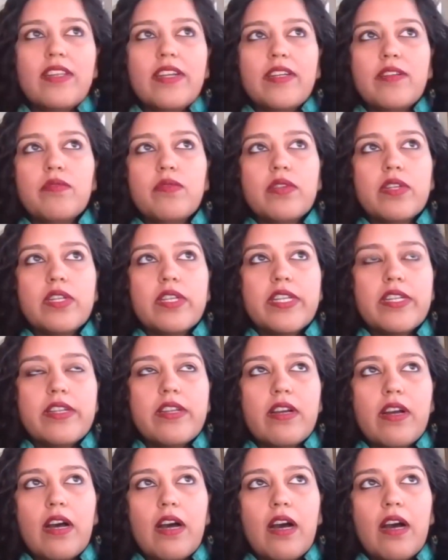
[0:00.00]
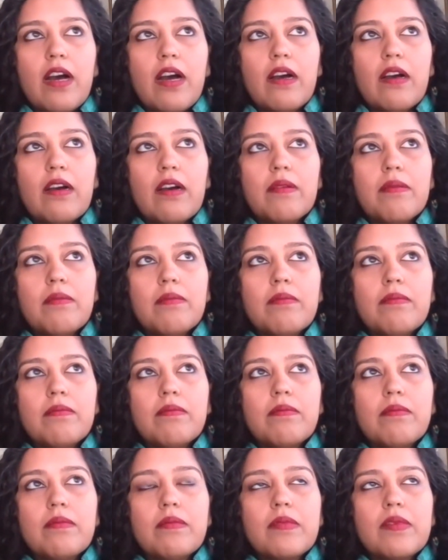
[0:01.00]
that word,
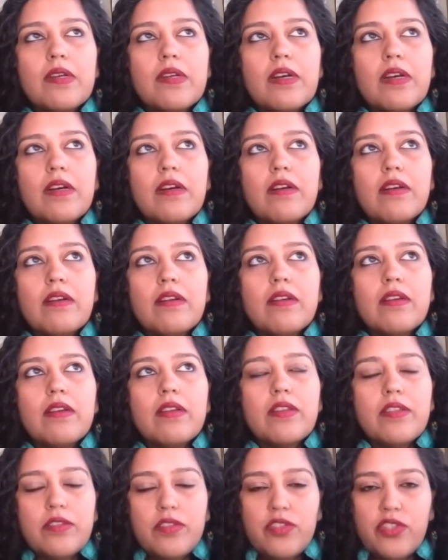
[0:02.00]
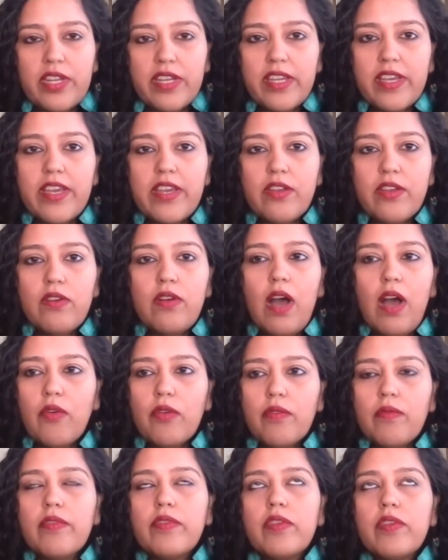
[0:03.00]
Shringi. You know
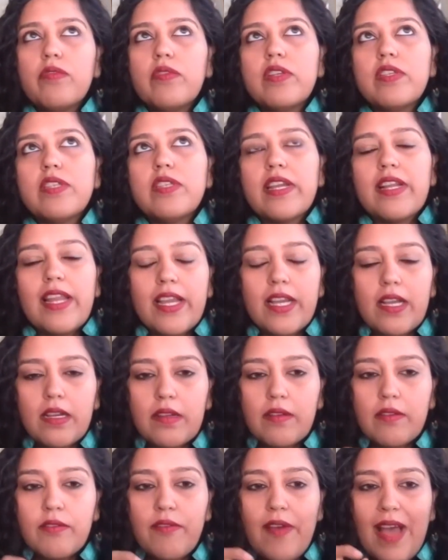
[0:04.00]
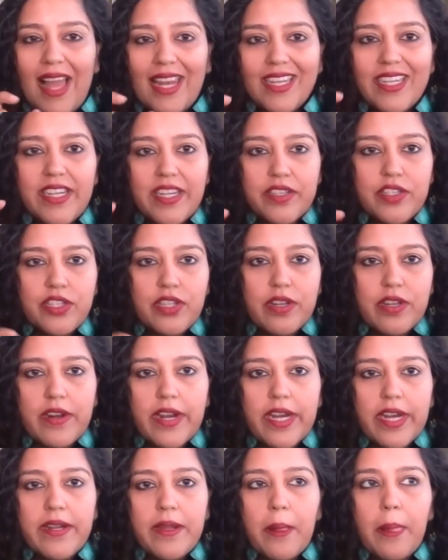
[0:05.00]
how you were saying like validation,
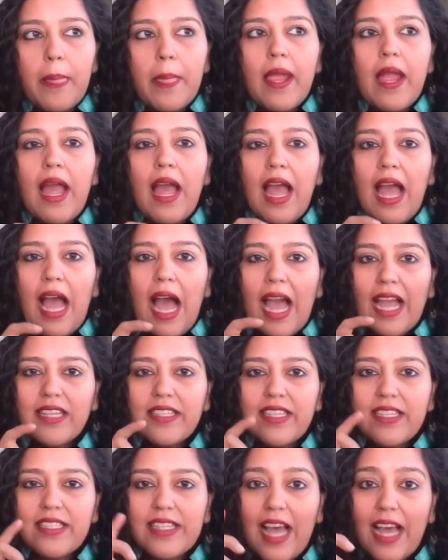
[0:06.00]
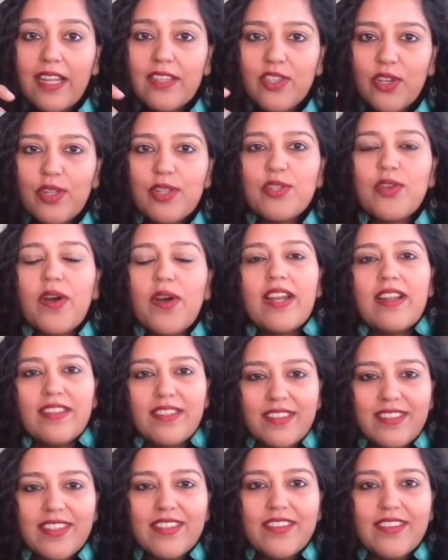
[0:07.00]
right? I think that's also
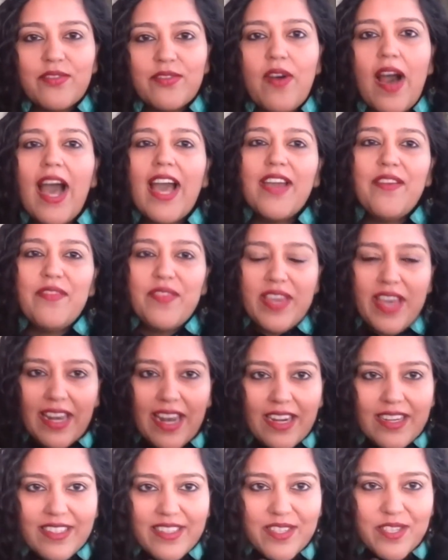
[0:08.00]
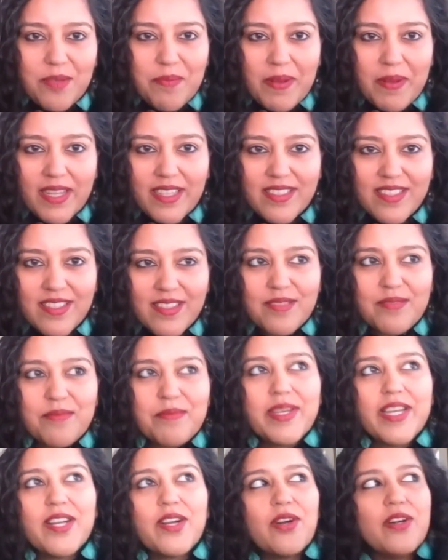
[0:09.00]
another thing why we are at this place,
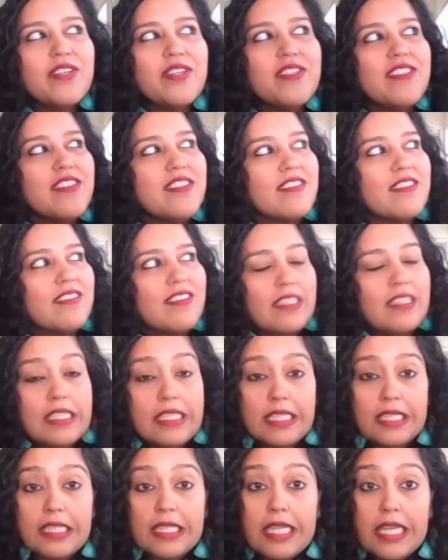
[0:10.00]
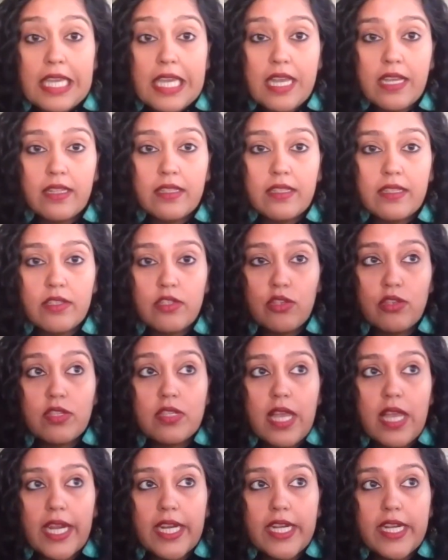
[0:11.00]
because the
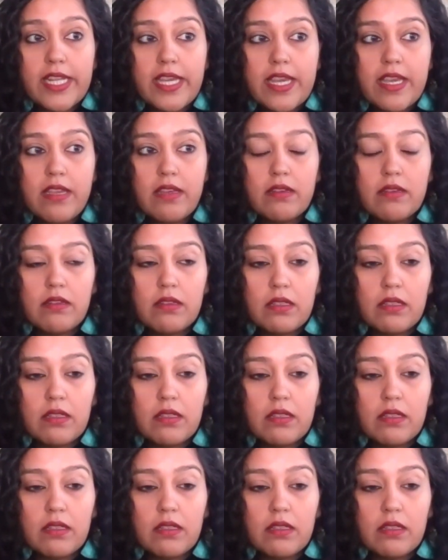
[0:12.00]
society